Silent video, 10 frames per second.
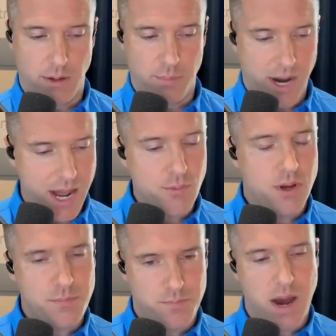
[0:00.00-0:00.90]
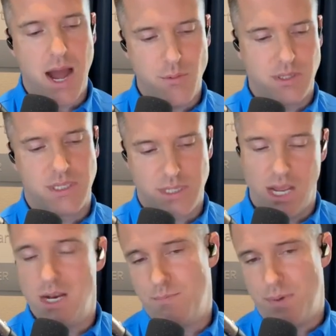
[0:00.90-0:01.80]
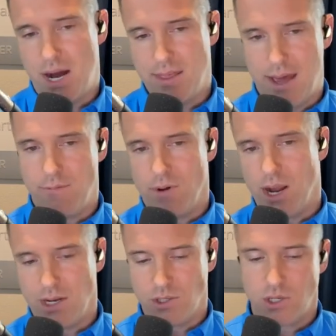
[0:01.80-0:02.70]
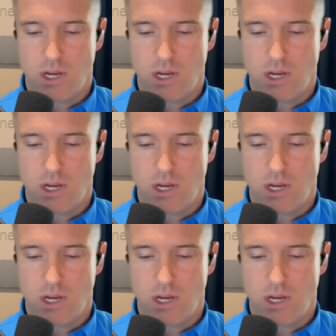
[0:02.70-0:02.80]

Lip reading: But I would stand by that range.